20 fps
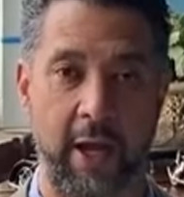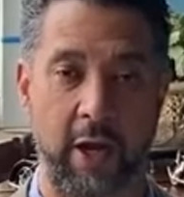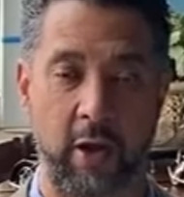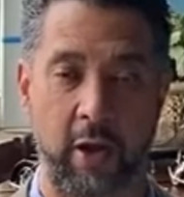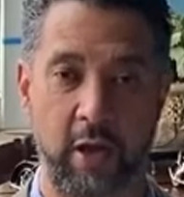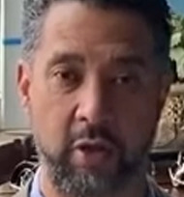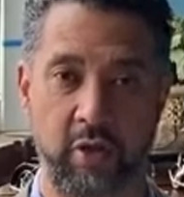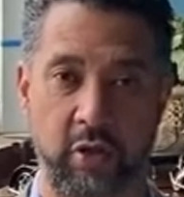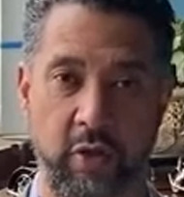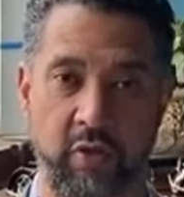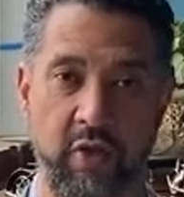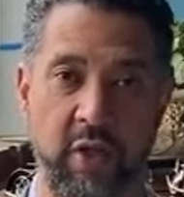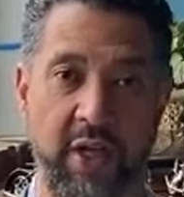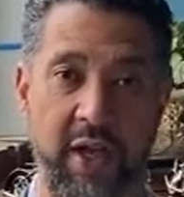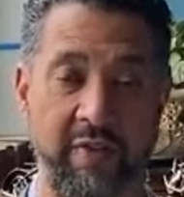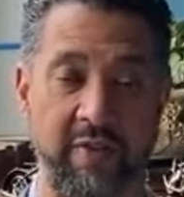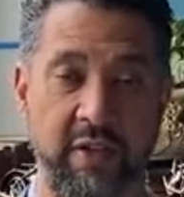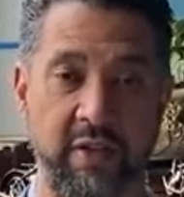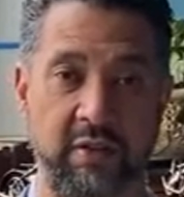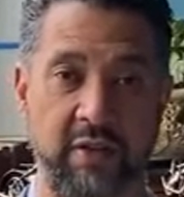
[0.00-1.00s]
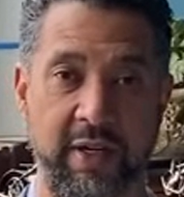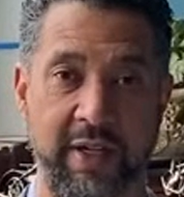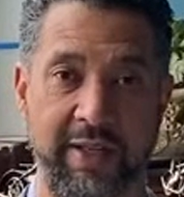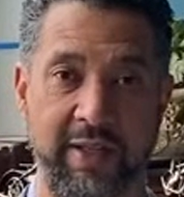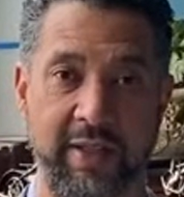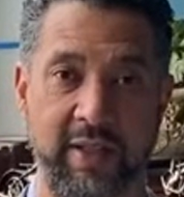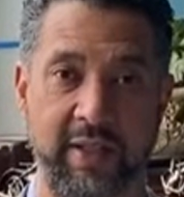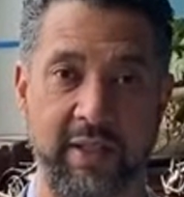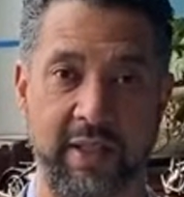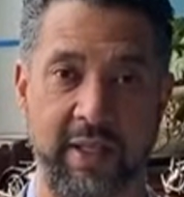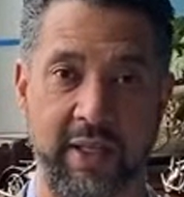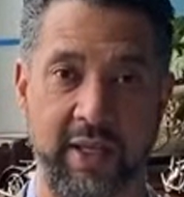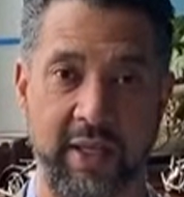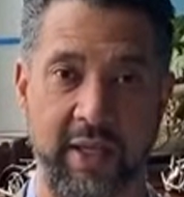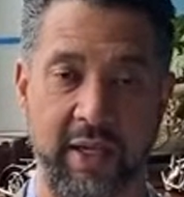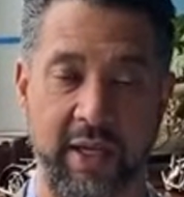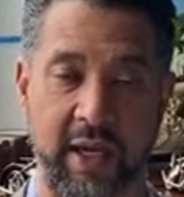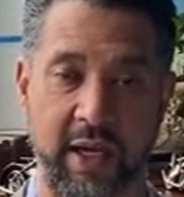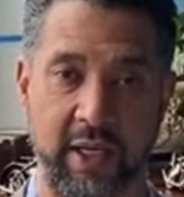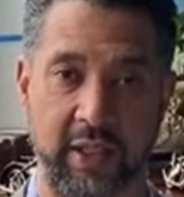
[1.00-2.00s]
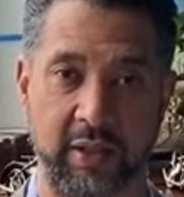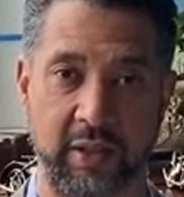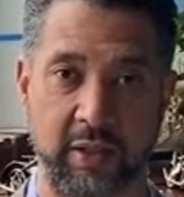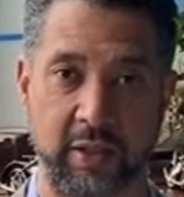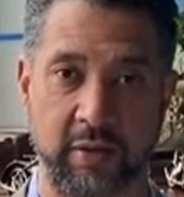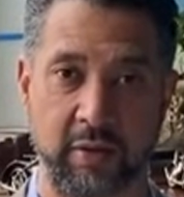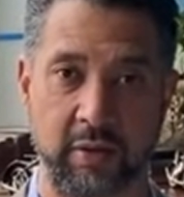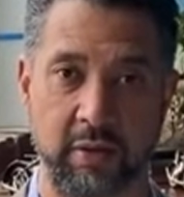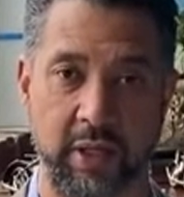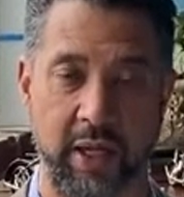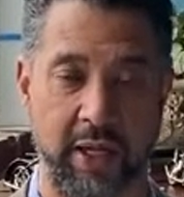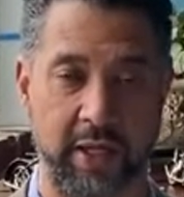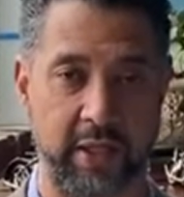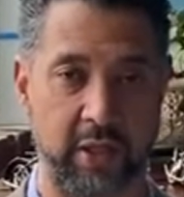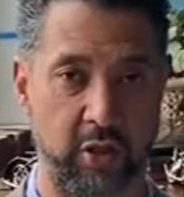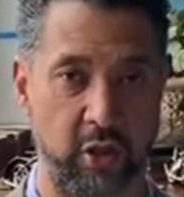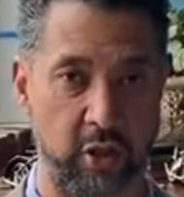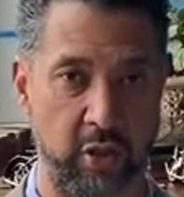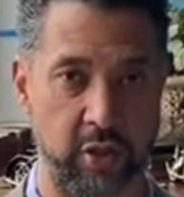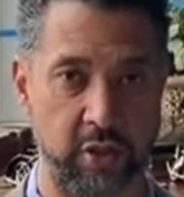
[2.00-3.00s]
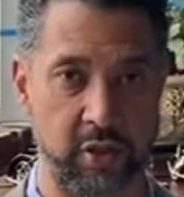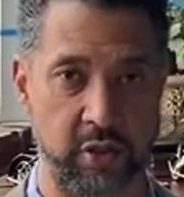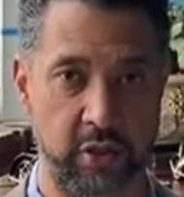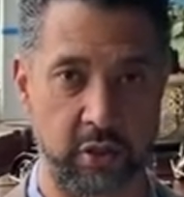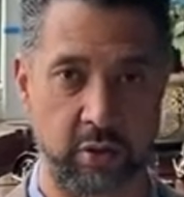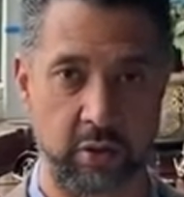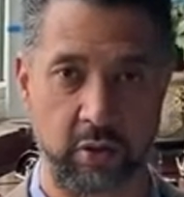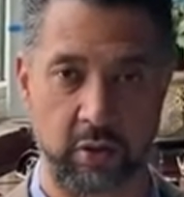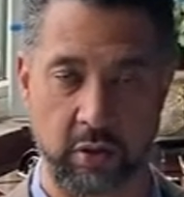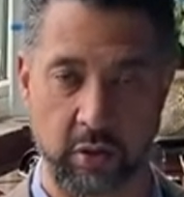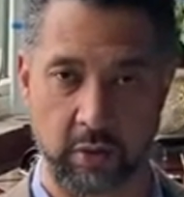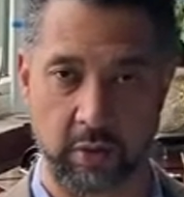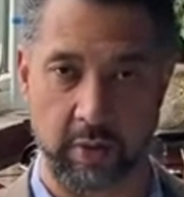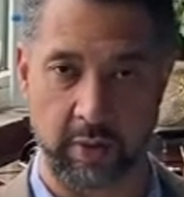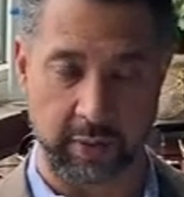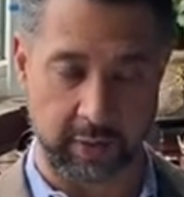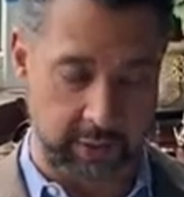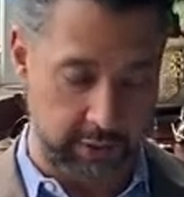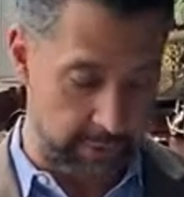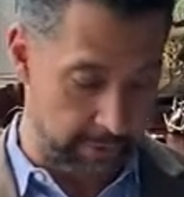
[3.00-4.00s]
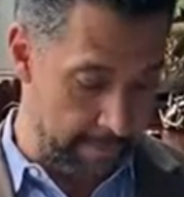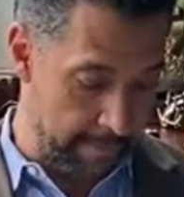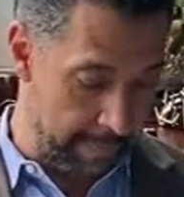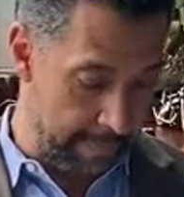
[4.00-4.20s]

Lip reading: Also, if you haven't read the article, I encourage you to do it.